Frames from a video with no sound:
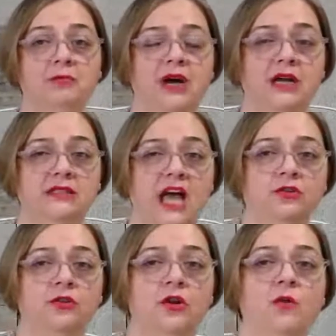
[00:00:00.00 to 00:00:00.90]
But
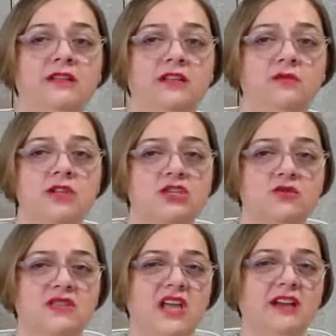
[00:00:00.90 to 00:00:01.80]
I don't know what that means,
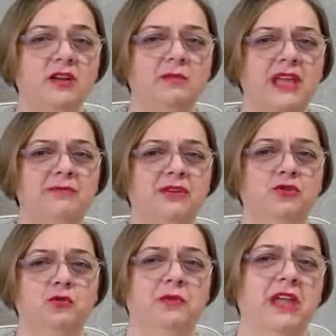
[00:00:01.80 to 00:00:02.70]
to sign a paper
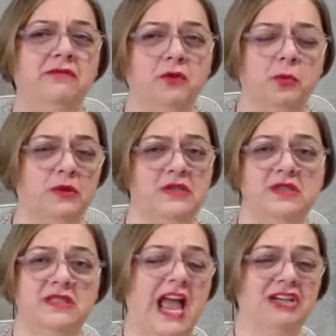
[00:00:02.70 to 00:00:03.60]
to pay for
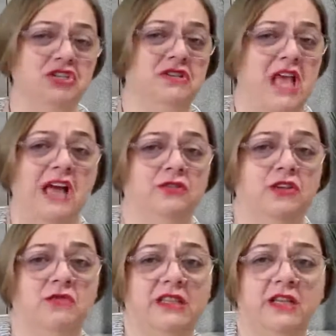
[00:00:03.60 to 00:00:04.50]
person's actions. I
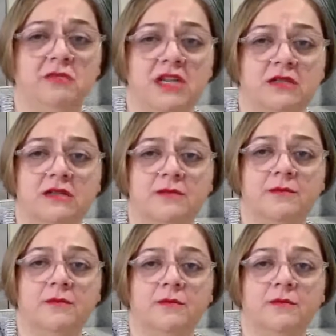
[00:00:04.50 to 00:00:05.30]
don't know what that means.